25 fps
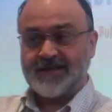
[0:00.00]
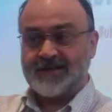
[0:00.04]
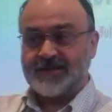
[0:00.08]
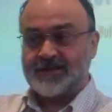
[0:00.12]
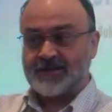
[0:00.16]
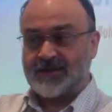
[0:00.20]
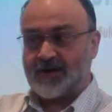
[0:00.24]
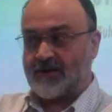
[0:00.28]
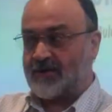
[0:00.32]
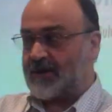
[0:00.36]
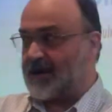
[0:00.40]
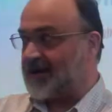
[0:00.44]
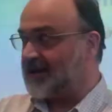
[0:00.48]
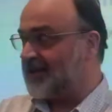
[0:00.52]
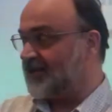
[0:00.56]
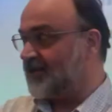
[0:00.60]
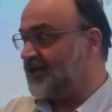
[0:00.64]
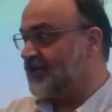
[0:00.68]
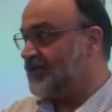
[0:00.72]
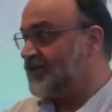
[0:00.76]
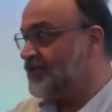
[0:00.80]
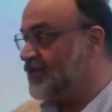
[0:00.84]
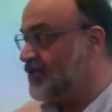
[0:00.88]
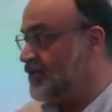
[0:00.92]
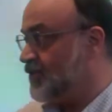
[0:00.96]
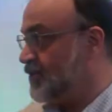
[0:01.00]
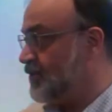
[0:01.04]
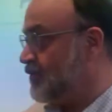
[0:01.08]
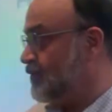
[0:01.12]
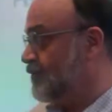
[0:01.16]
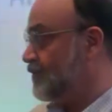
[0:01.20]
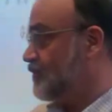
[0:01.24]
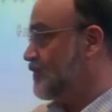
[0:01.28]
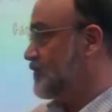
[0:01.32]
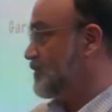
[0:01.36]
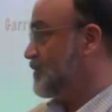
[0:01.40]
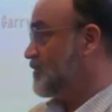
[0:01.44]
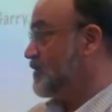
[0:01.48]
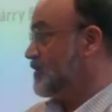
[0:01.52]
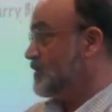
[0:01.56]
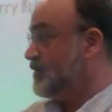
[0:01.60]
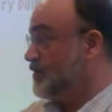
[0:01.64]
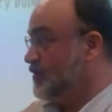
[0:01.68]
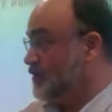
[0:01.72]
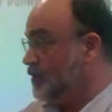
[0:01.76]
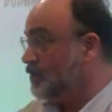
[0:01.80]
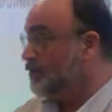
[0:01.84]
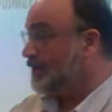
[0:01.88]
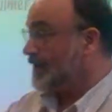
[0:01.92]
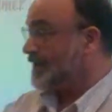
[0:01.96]
So I learned to use
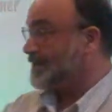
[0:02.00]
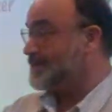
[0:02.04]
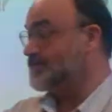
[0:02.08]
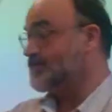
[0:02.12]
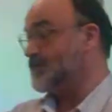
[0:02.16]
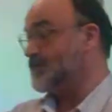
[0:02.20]
Unix